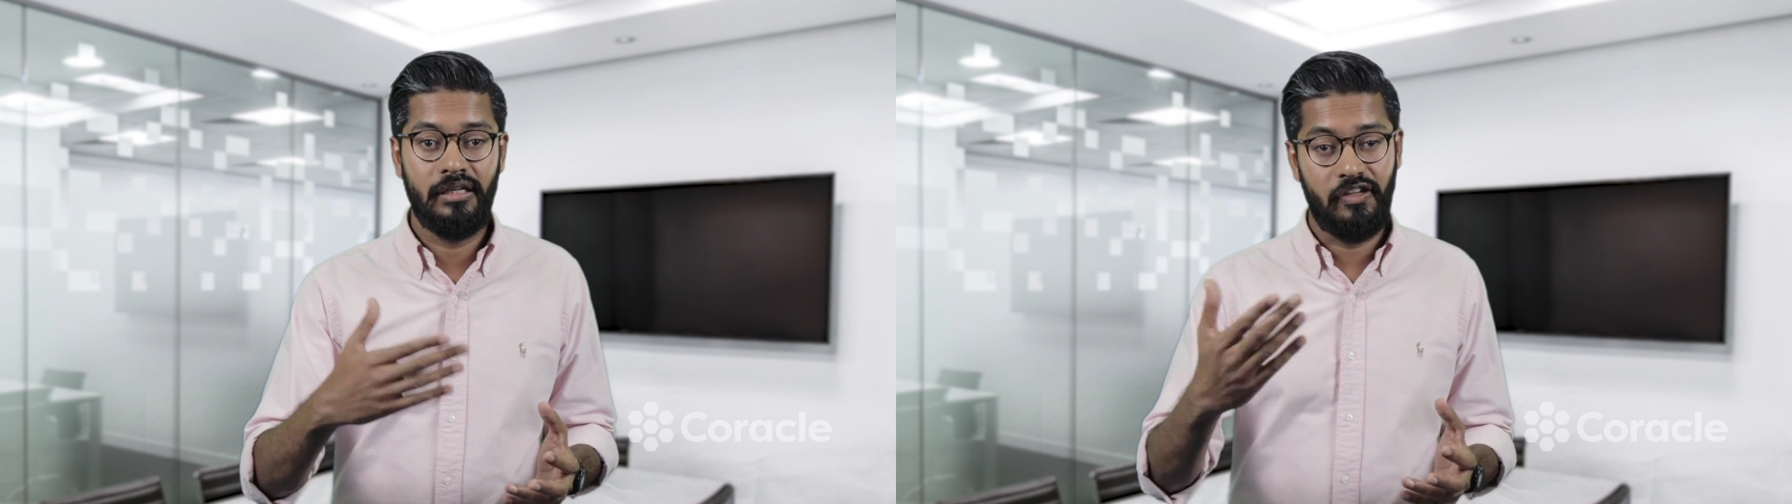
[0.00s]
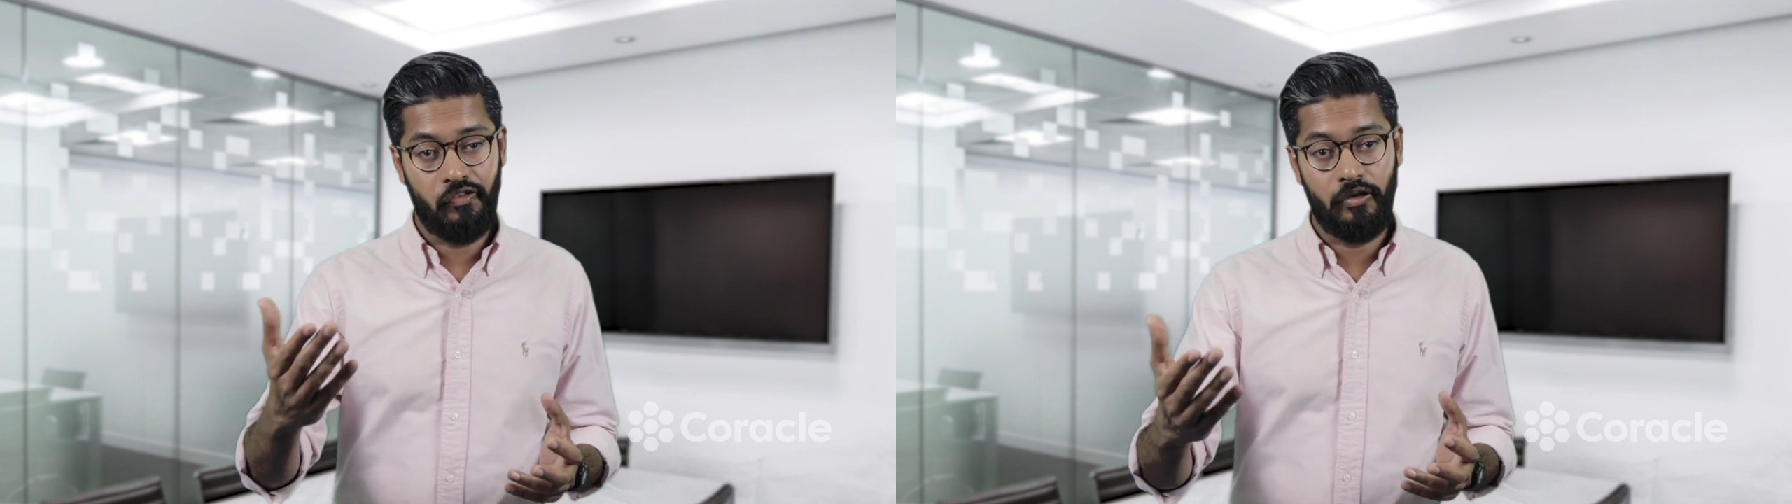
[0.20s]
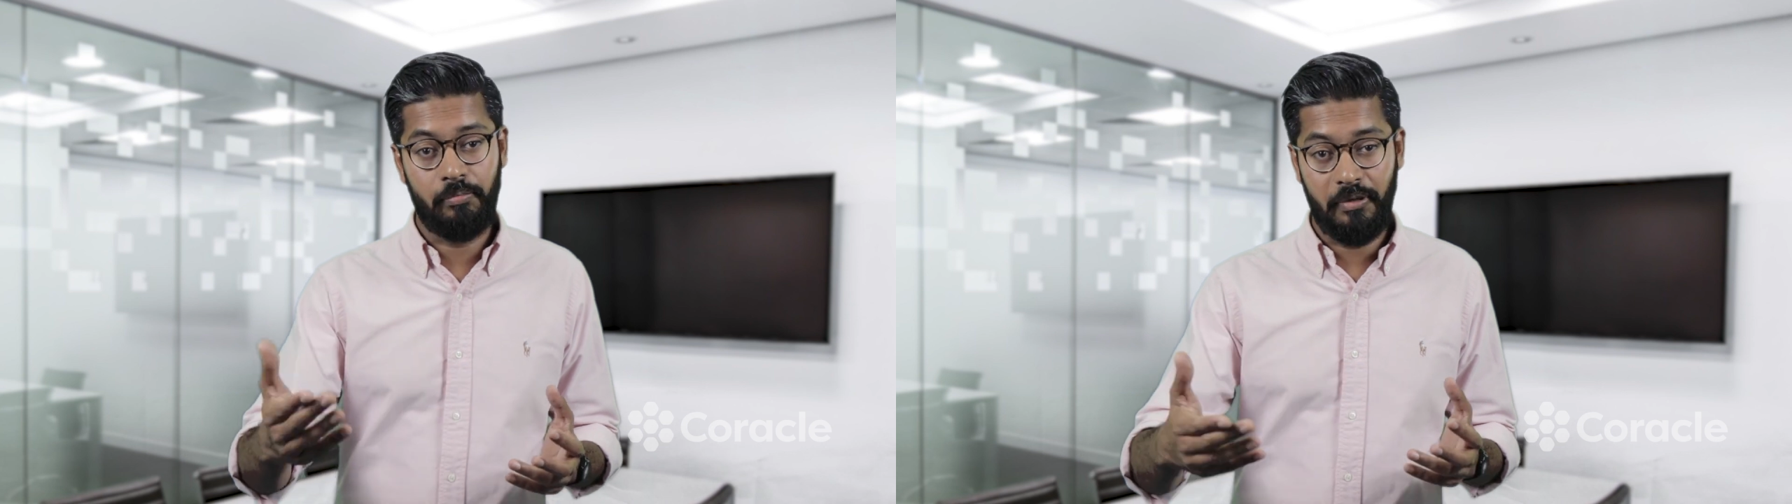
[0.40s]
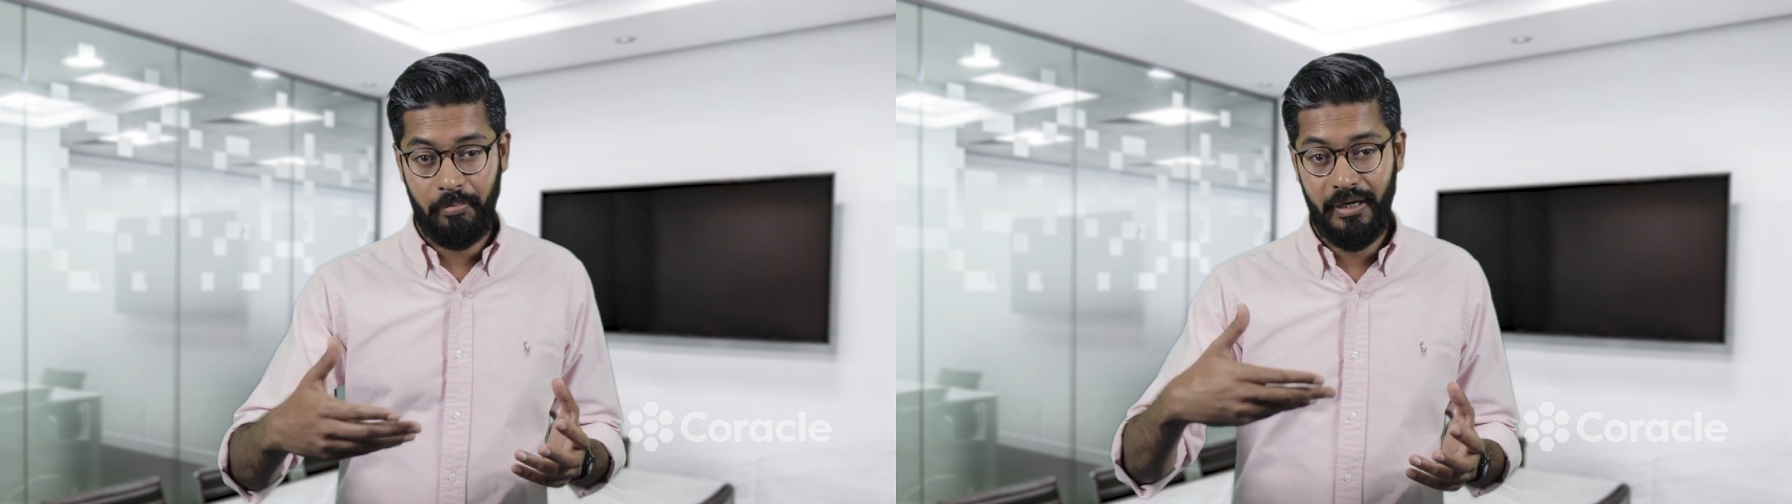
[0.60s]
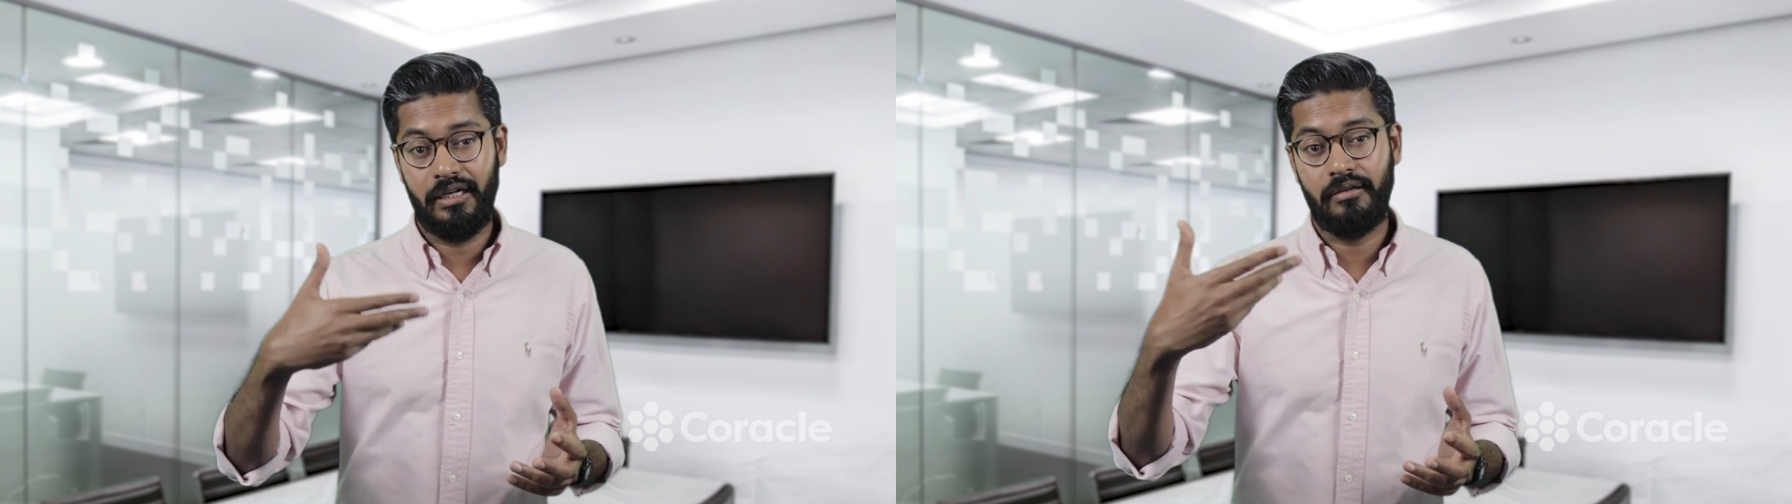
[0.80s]
if you are
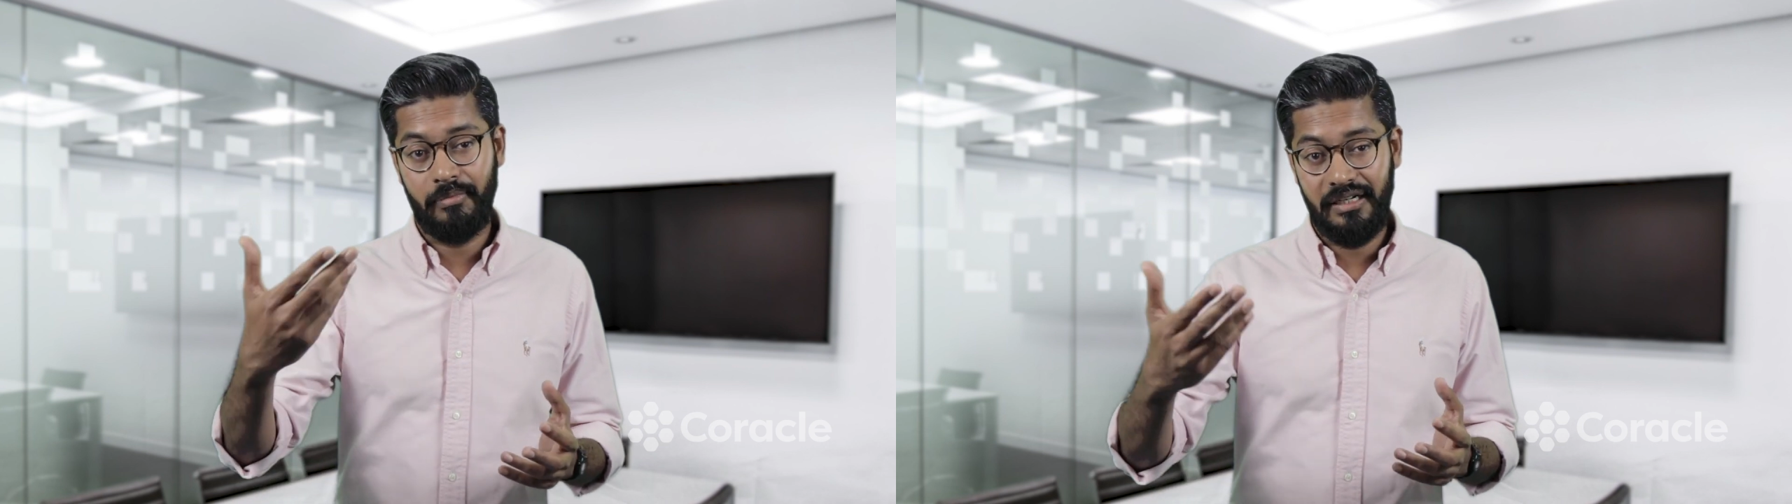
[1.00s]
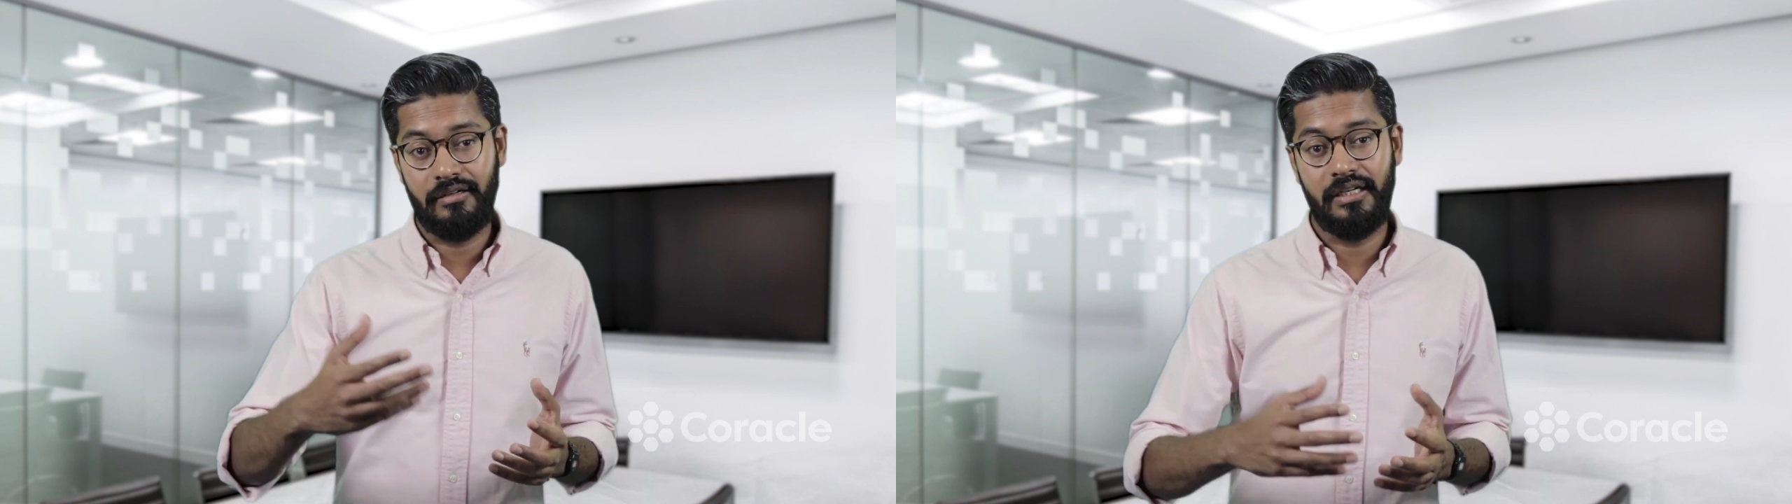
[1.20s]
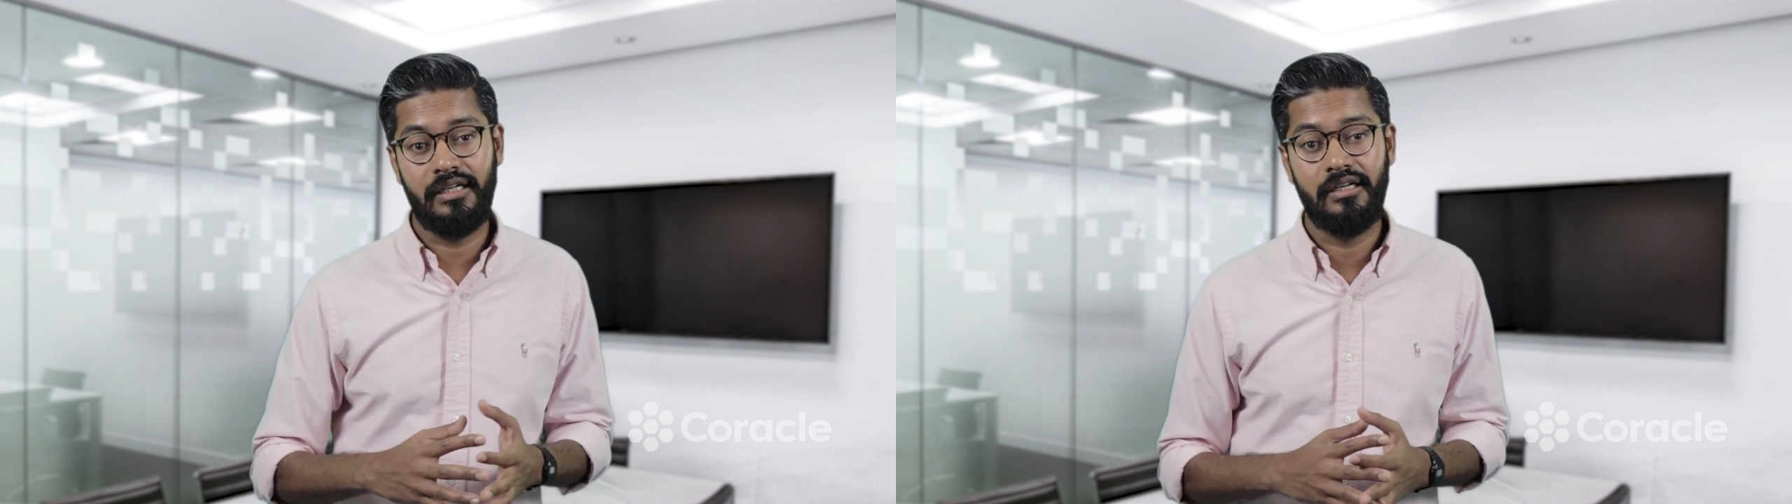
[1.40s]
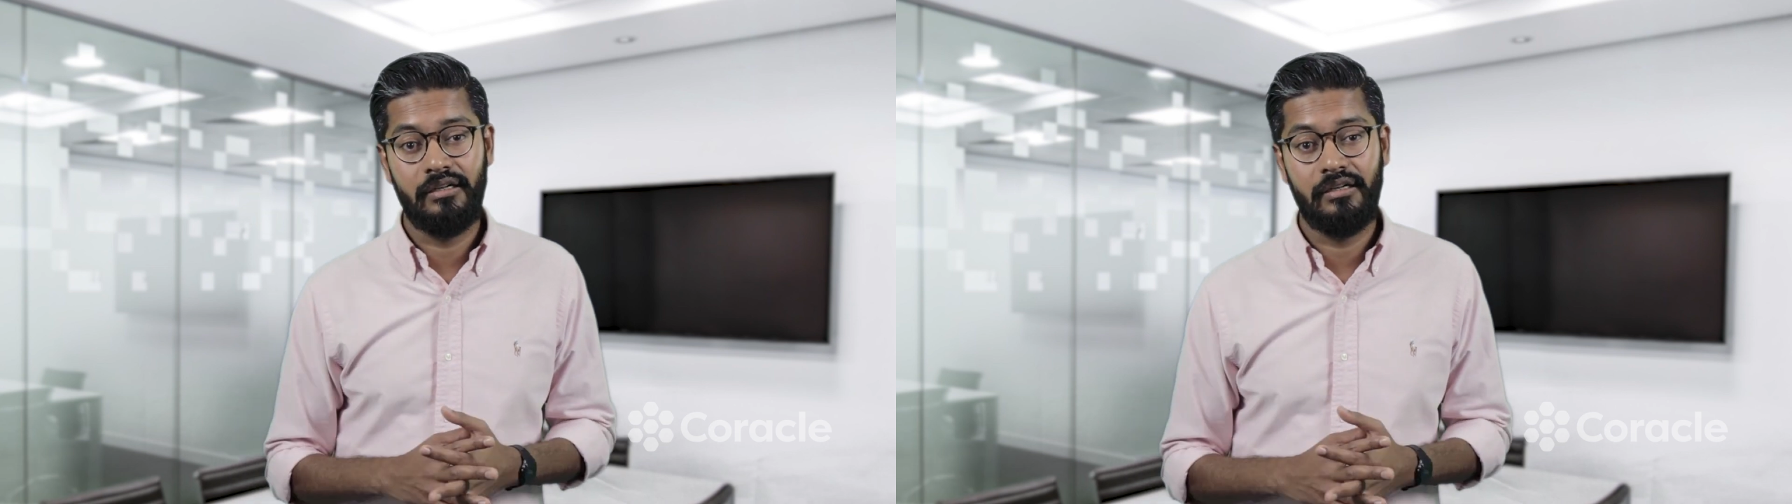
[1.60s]
prepared mentally